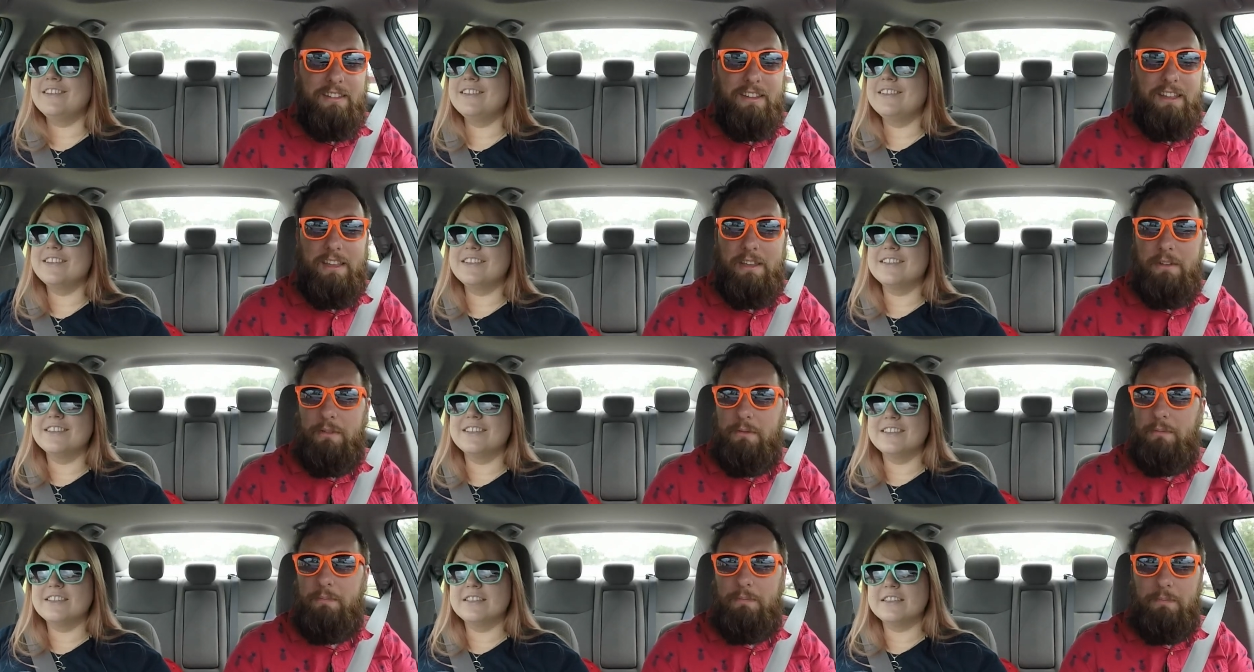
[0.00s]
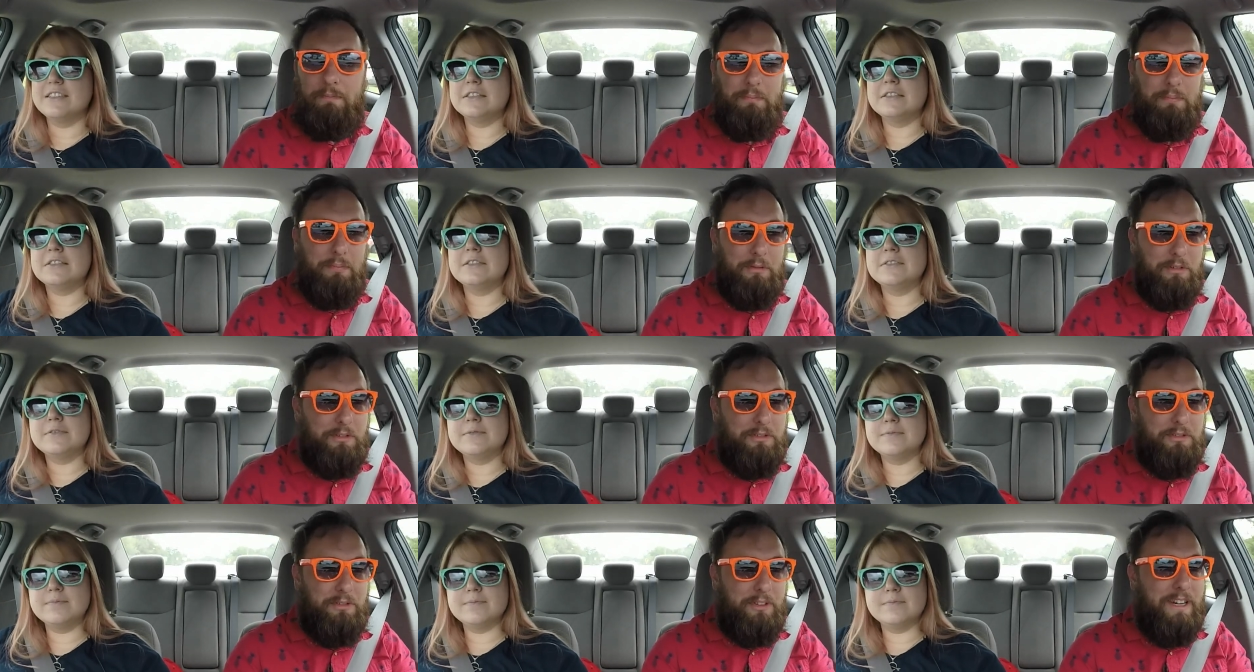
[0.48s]
Speaker 1: he, he
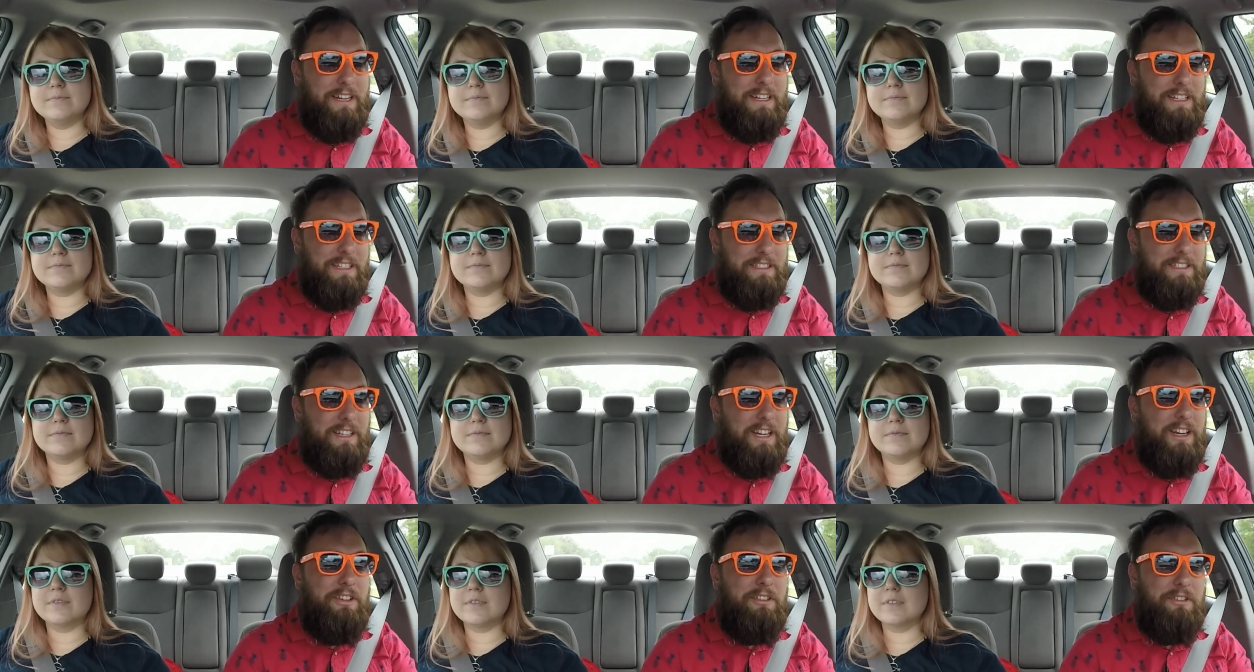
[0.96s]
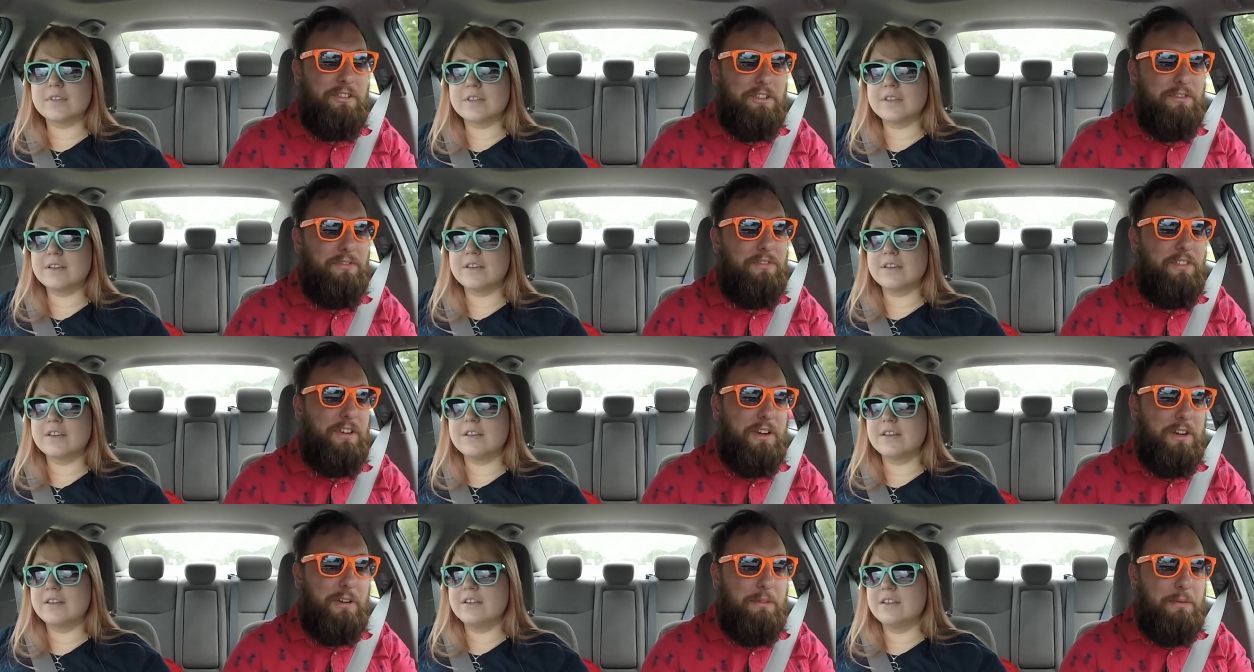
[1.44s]
portrayed his character
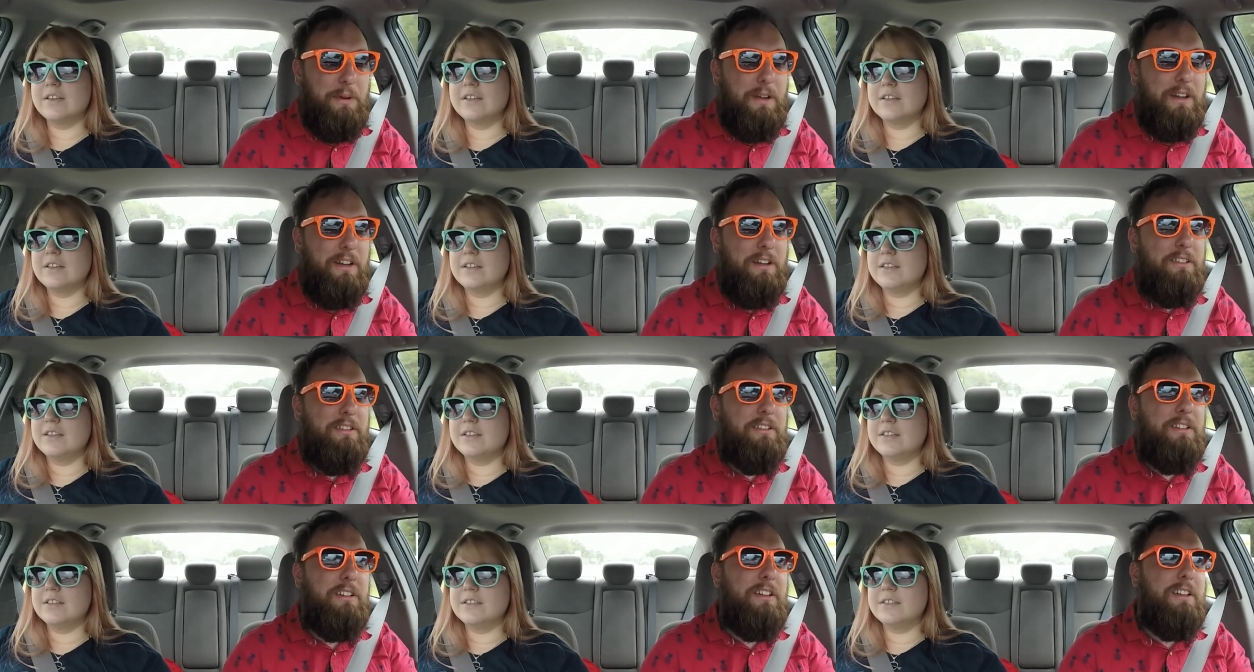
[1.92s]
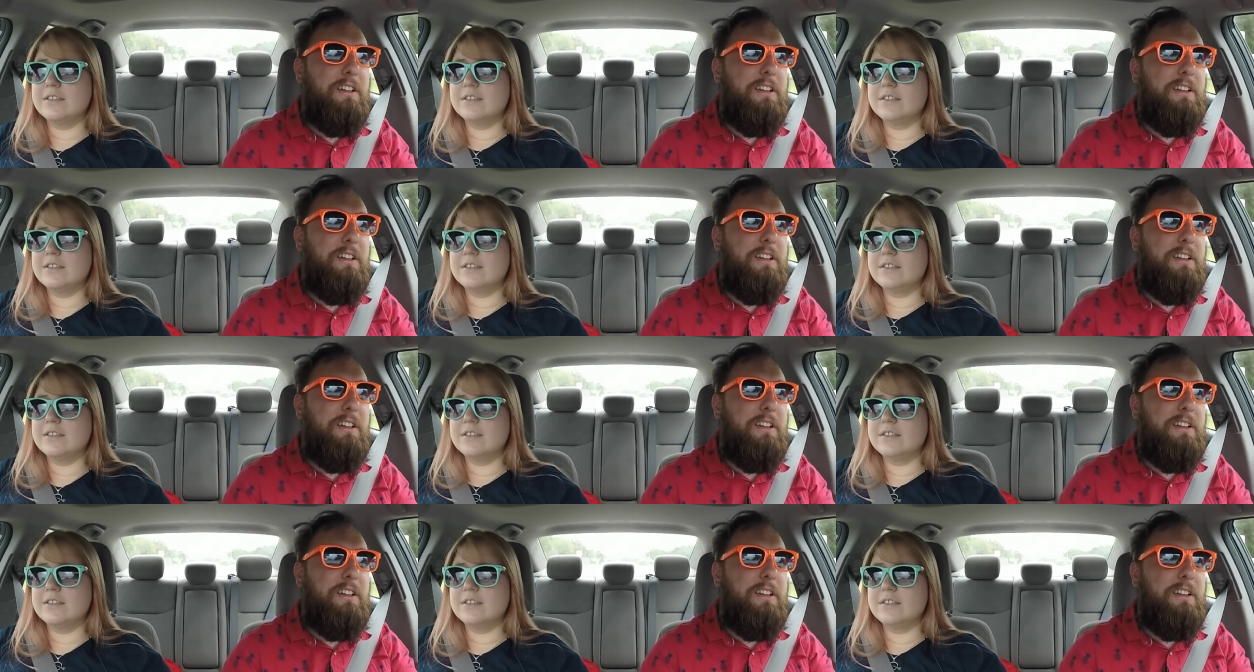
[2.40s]
very well.